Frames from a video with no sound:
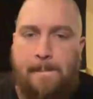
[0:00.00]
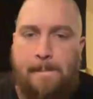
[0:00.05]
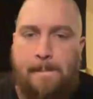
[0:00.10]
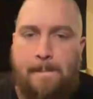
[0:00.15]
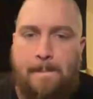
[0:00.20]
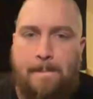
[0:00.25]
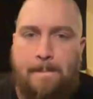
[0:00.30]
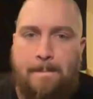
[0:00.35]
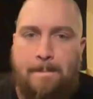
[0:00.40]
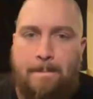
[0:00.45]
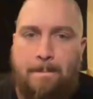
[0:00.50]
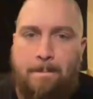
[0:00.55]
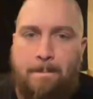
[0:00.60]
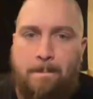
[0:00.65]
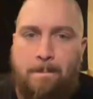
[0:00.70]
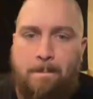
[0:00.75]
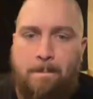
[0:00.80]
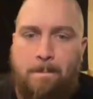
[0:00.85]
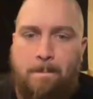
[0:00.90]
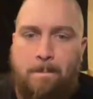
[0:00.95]

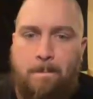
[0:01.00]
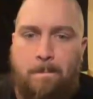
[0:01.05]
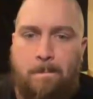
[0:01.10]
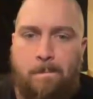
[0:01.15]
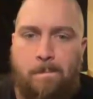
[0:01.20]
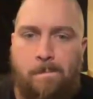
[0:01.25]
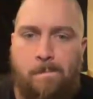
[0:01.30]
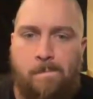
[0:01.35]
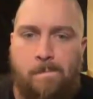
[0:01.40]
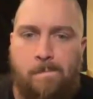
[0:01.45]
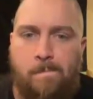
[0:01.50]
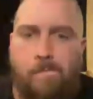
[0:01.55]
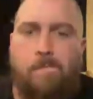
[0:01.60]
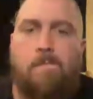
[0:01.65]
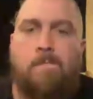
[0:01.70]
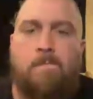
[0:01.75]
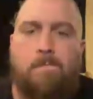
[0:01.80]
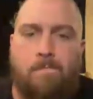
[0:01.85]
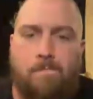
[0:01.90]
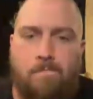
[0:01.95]

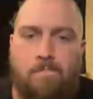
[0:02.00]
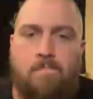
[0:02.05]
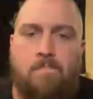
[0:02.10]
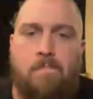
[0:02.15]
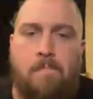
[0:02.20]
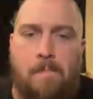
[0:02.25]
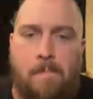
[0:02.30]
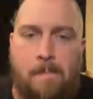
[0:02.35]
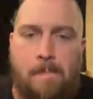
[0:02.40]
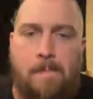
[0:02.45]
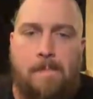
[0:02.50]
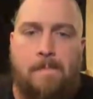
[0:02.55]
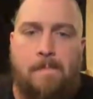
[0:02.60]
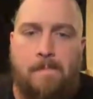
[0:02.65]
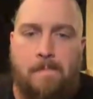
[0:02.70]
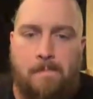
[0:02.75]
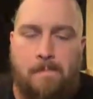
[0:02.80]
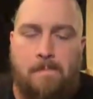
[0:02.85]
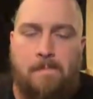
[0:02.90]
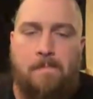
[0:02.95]

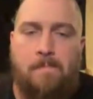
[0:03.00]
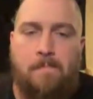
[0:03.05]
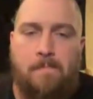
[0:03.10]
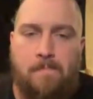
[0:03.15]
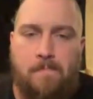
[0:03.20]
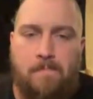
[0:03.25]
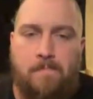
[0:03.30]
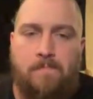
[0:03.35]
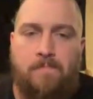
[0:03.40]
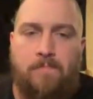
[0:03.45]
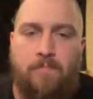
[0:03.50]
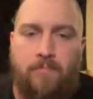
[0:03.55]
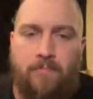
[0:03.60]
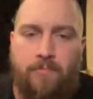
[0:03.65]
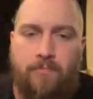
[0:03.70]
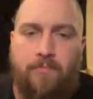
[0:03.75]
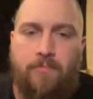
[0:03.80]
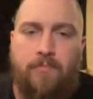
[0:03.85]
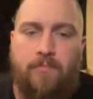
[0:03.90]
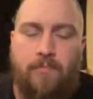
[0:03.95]

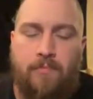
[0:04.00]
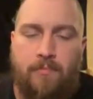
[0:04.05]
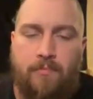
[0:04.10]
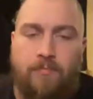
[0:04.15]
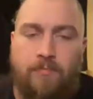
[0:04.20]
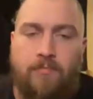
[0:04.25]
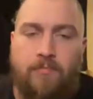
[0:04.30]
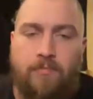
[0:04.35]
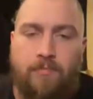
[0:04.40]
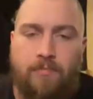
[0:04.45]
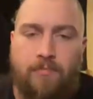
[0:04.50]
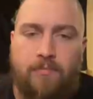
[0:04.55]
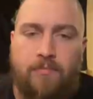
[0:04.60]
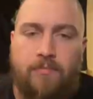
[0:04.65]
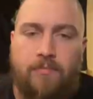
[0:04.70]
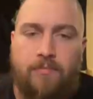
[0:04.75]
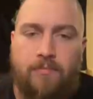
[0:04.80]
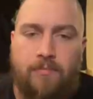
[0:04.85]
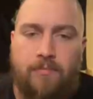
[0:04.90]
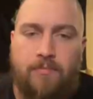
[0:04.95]

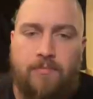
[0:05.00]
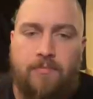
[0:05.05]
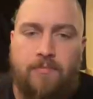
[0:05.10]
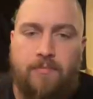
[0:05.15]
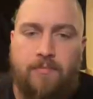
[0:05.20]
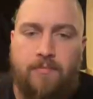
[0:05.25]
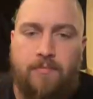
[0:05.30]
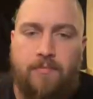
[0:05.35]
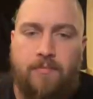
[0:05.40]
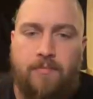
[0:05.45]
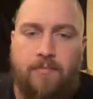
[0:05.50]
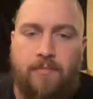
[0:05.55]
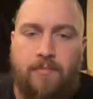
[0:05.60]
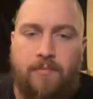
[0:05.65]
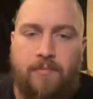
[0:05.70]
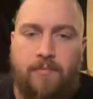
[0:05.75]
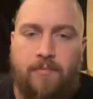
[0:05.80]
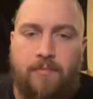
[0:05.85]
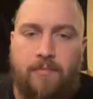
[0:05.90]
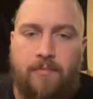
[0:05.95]

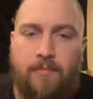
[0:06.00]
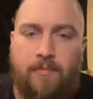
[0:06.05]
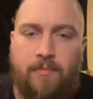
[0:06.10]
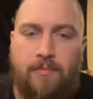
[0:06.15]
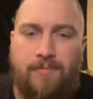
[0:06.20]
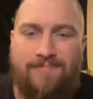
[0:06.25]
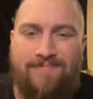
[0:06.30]
(not speaking)